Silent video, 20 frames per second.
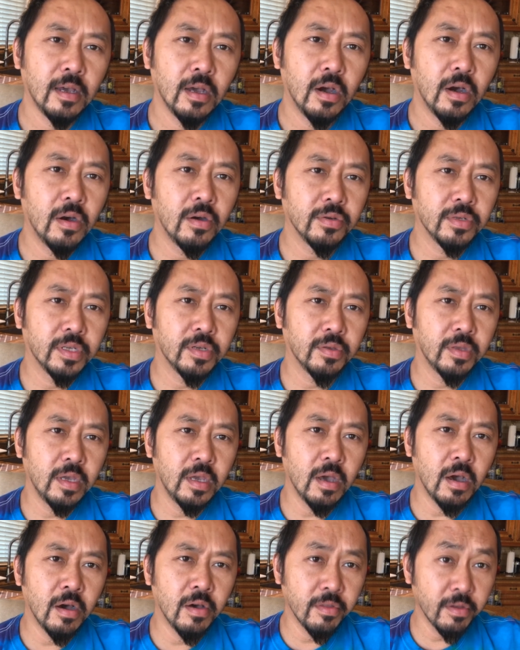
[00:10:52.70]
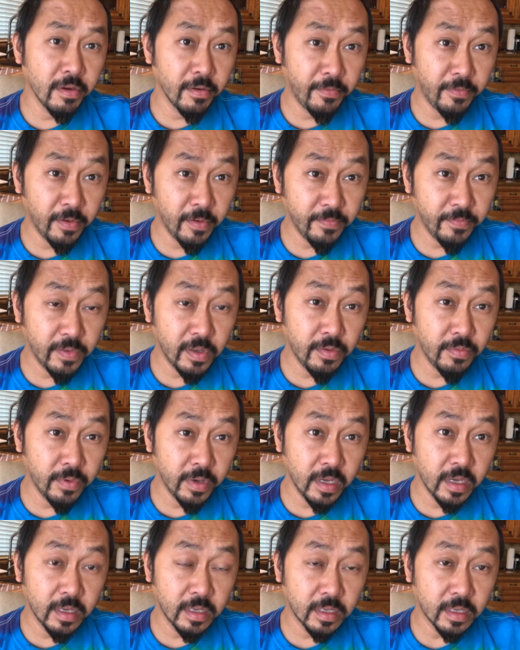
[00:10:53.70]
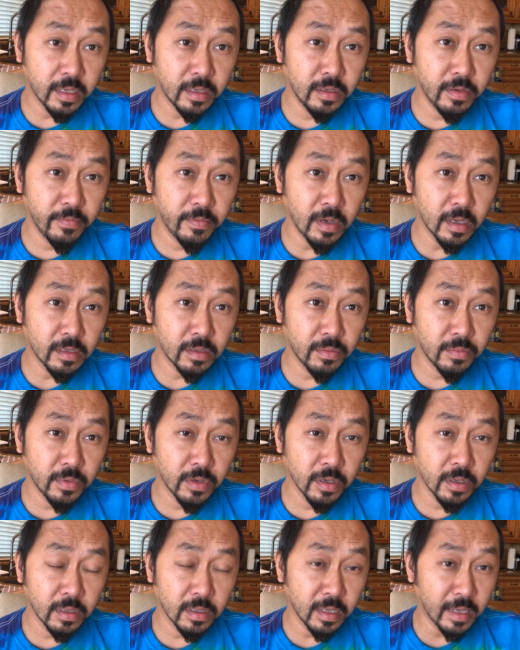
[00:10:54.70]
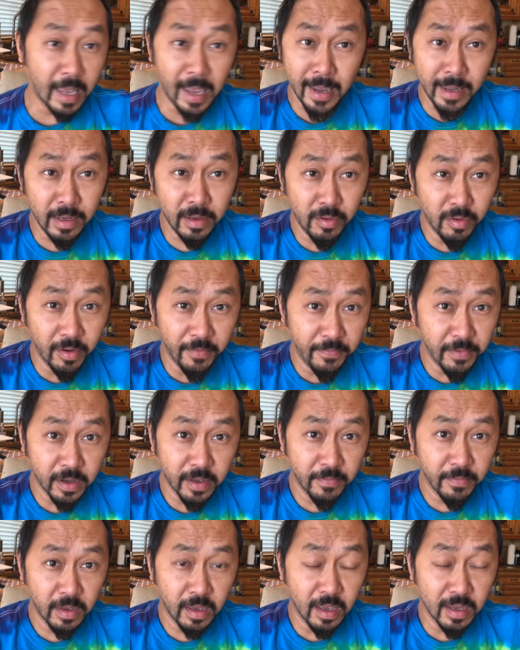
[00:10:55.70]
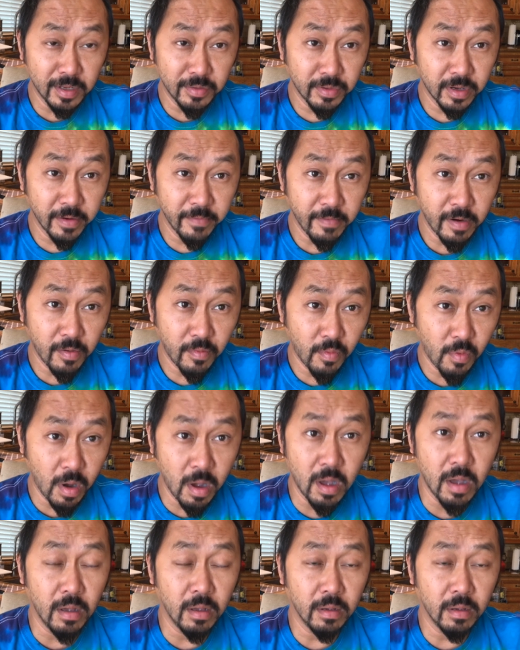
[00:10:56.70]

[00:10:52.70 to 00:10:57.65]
Oh, so the other 50 weeks, like, you've got to work? Like, I can go on fucking vacation whenever I want.